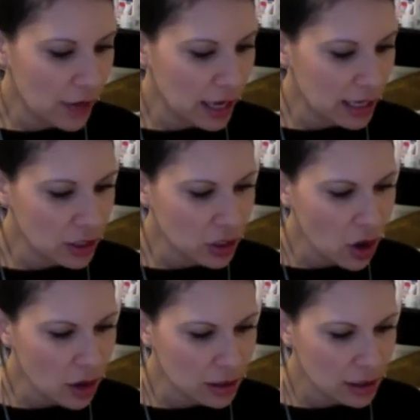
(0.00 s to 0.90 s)
and it's
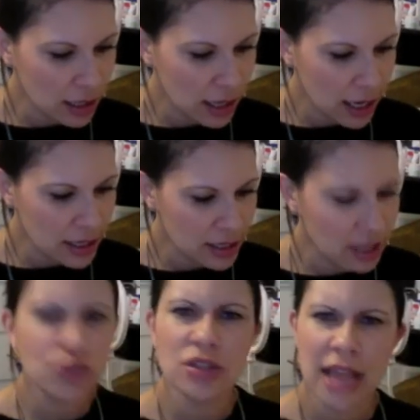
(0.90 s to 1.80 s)
got
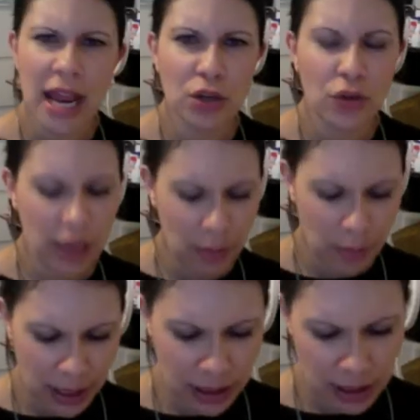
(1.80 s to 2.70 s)
citrus hand cream,
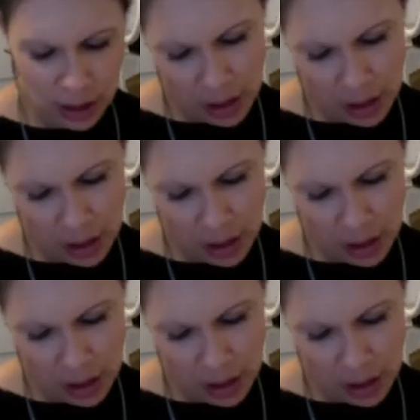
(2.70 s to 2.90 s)
but